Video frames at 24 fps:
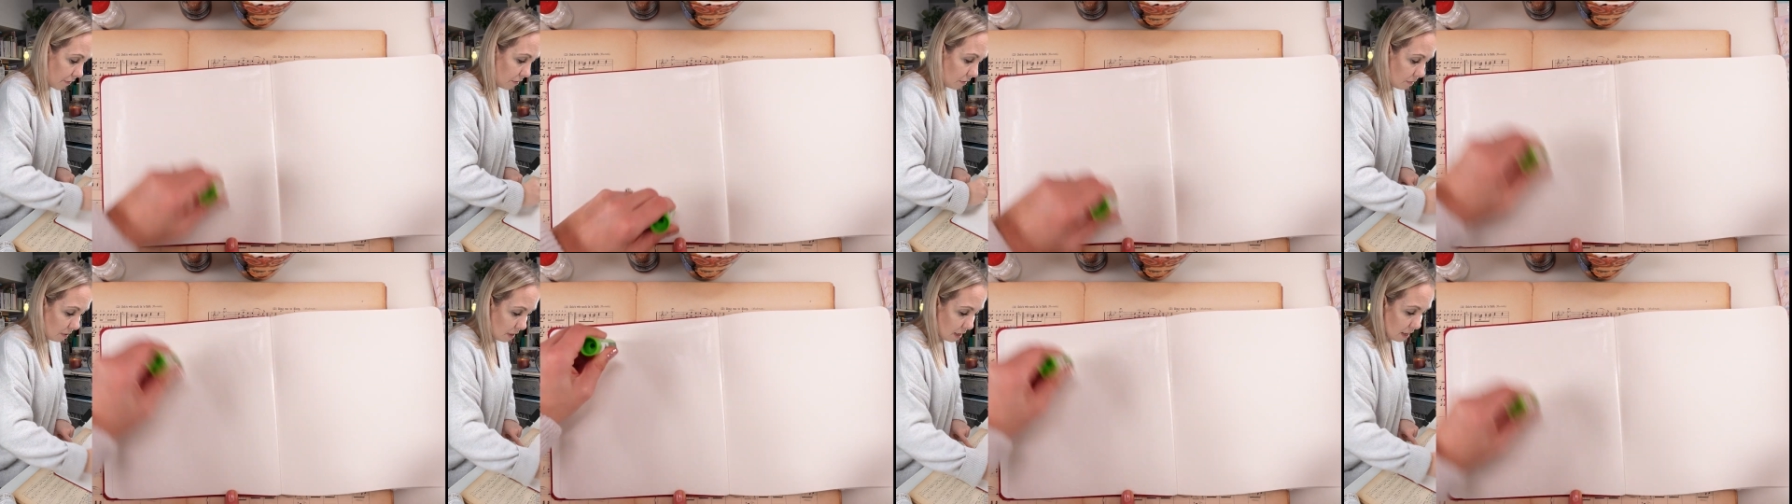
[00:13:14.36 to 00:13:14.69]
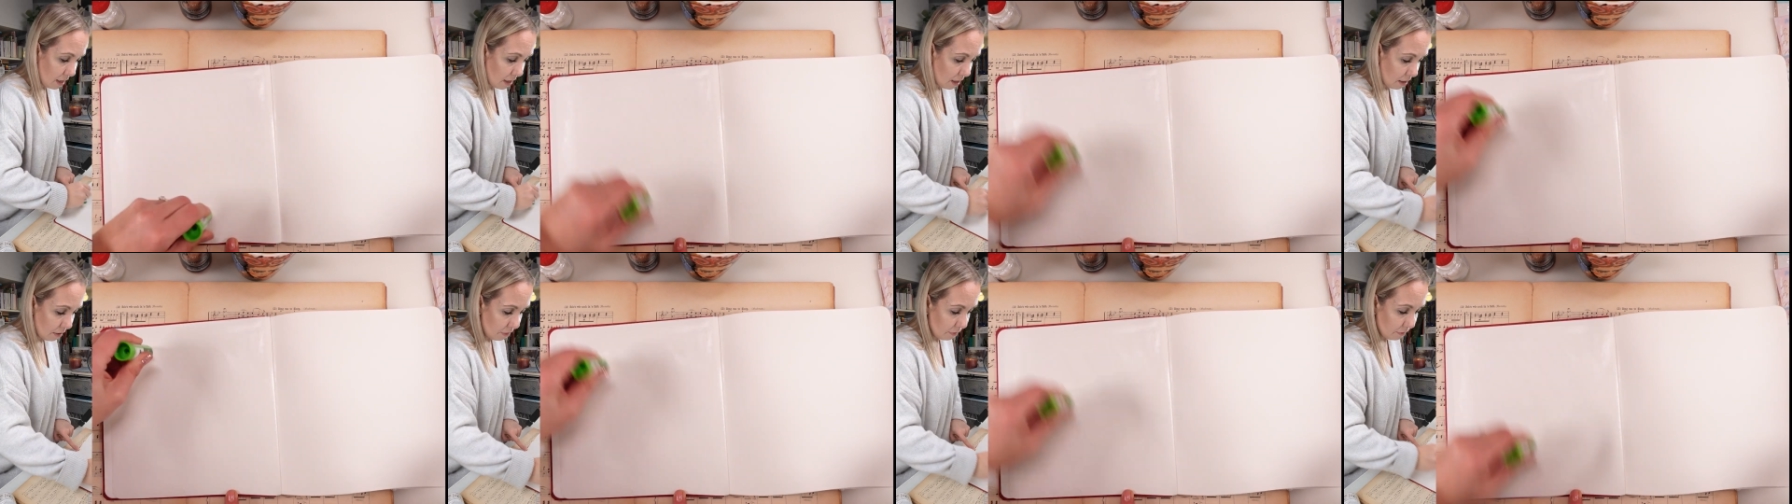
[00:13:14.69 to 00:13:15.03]
you
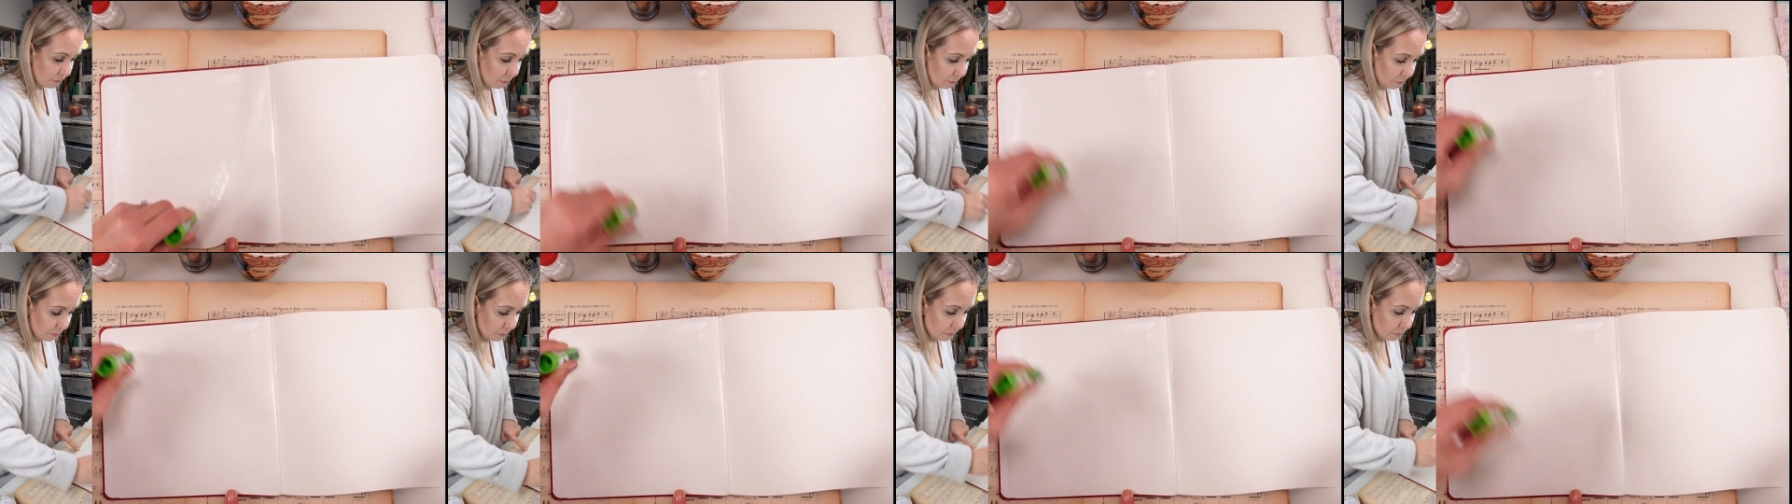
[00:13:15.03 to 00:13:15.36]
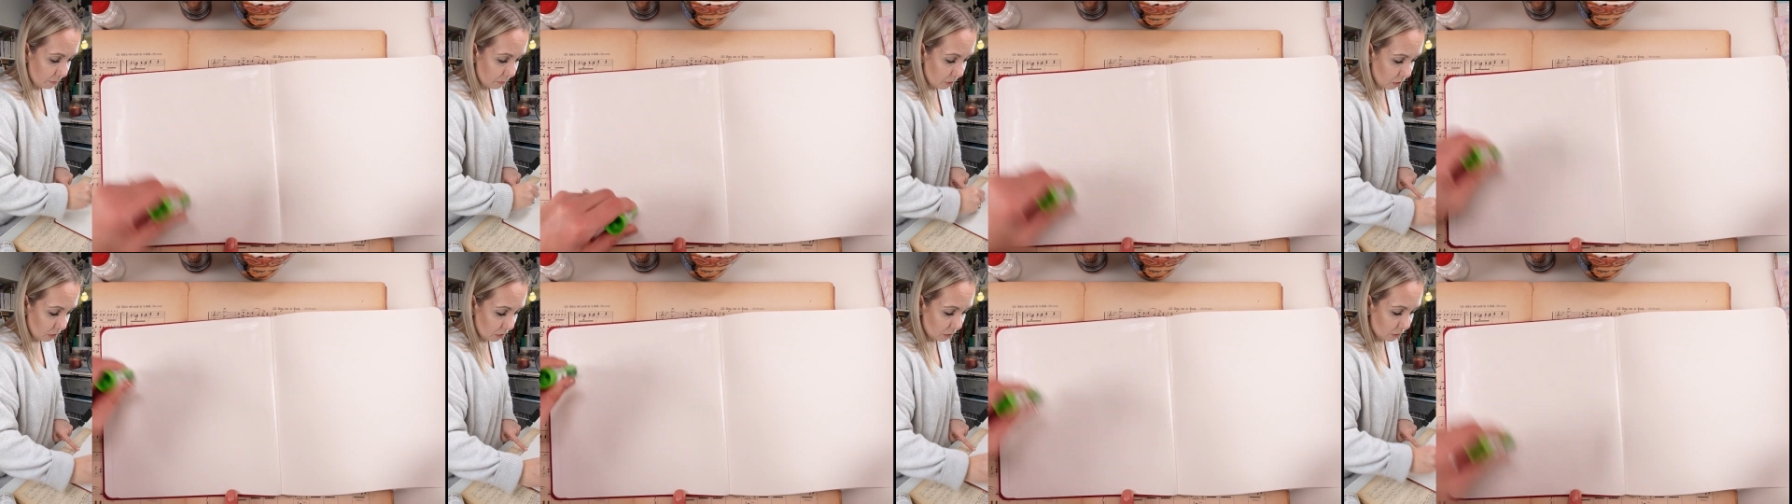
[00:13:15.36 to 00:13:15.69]
have
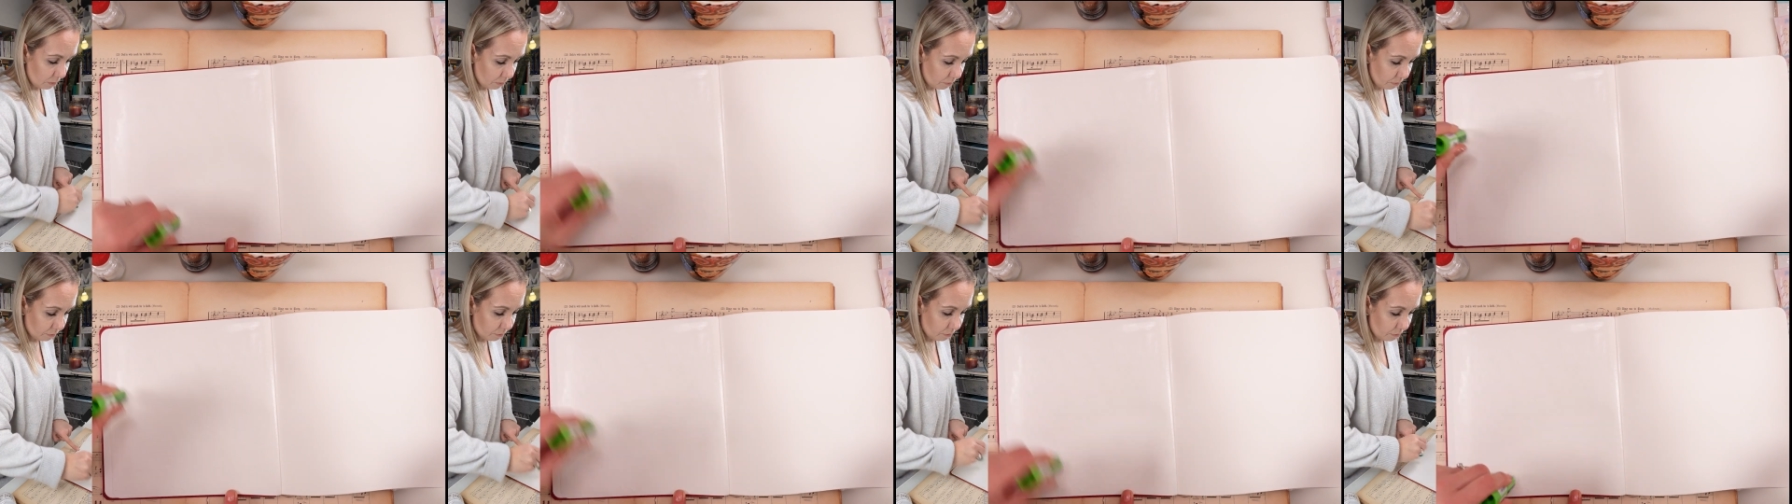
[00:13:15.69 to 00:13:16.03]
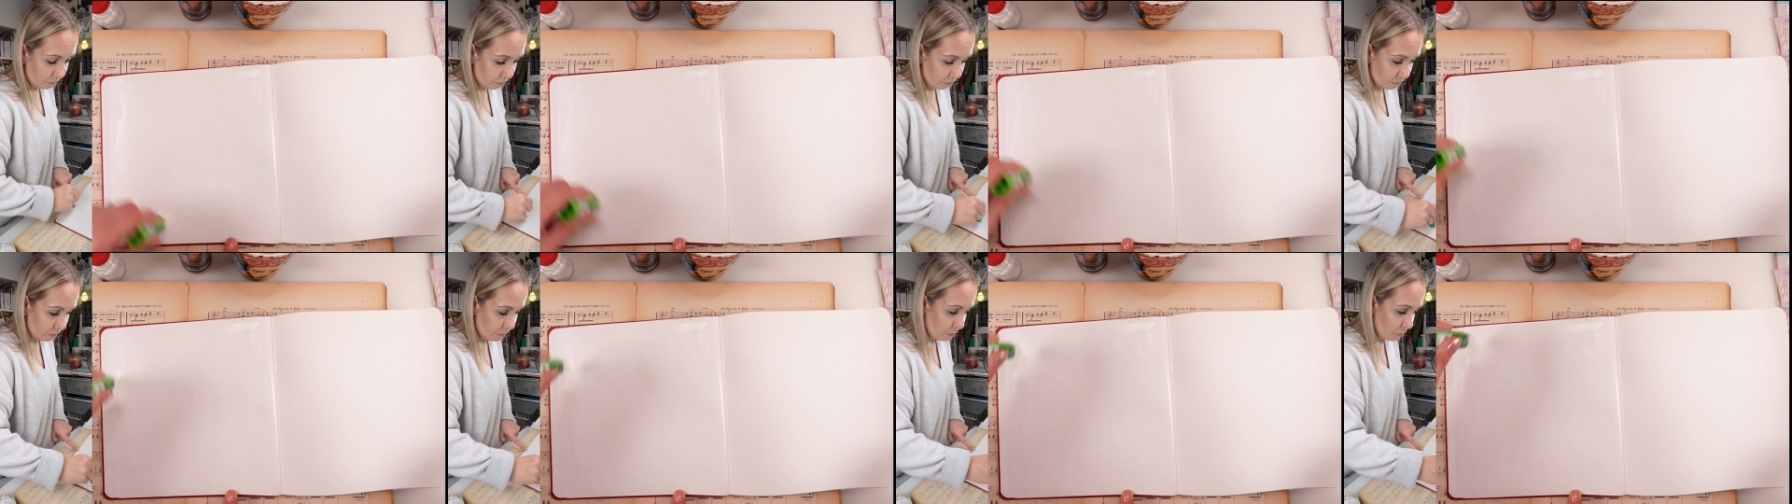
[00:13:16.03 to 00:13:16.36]

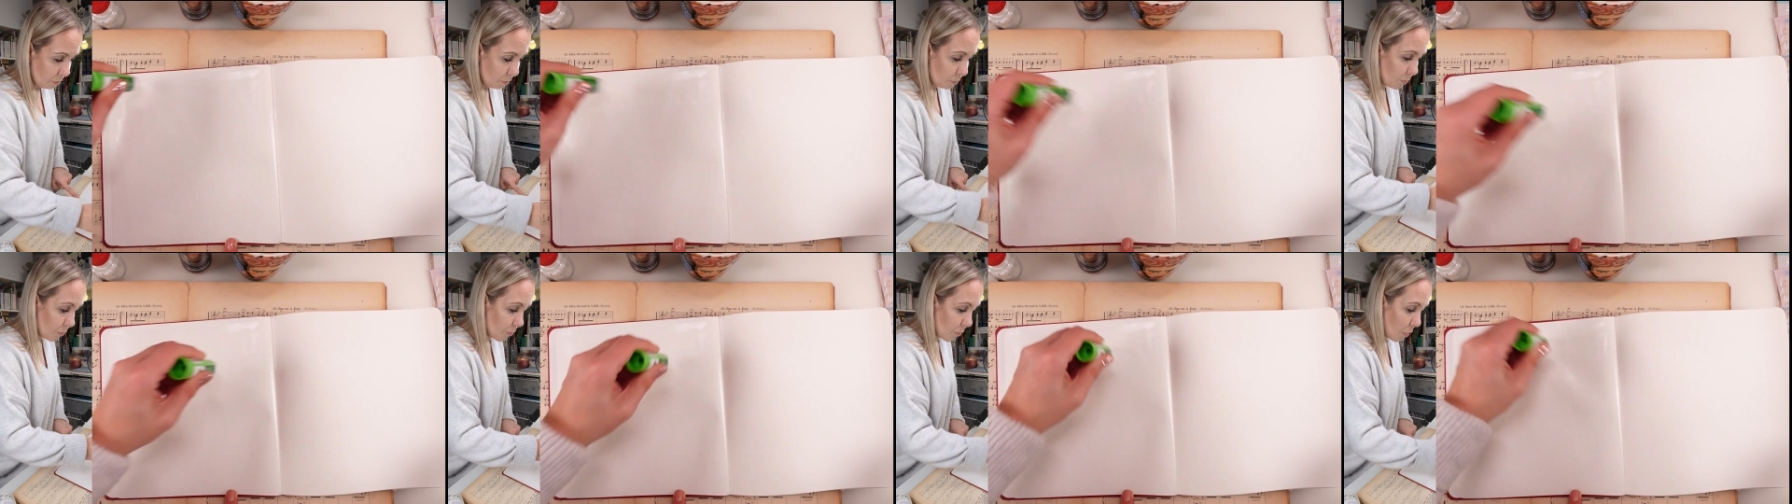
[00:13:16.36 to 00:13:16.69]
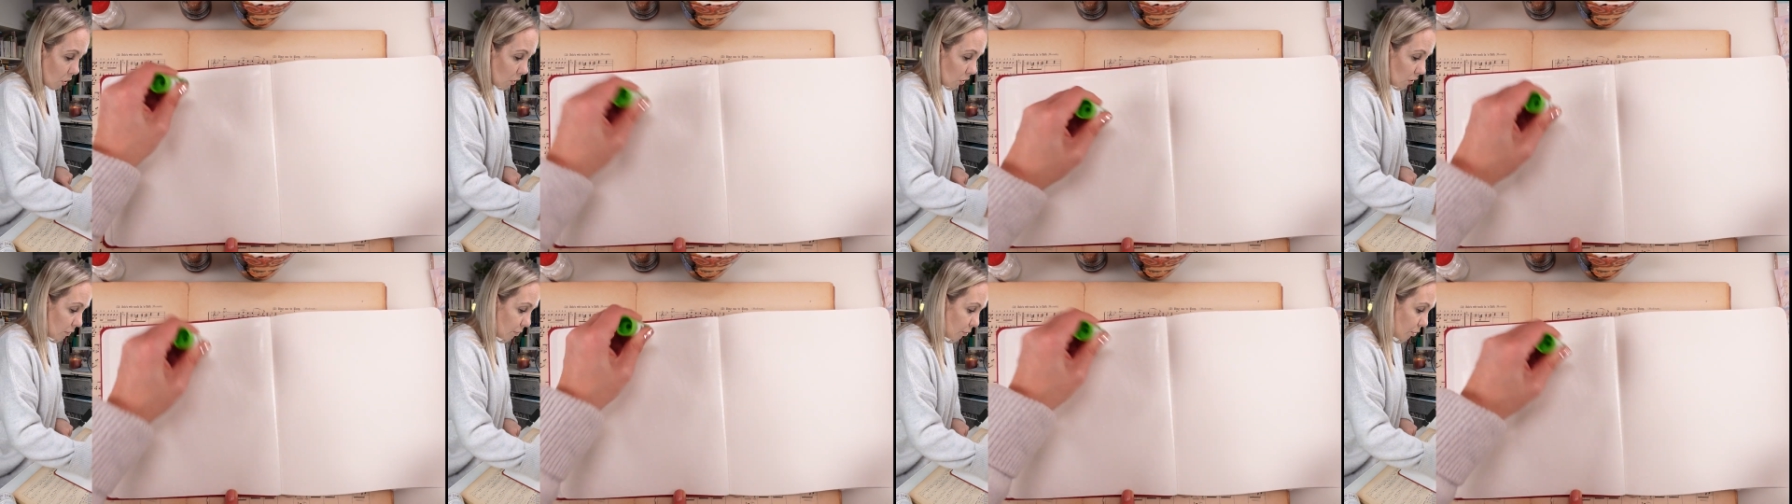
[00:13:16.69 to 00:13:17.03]
an old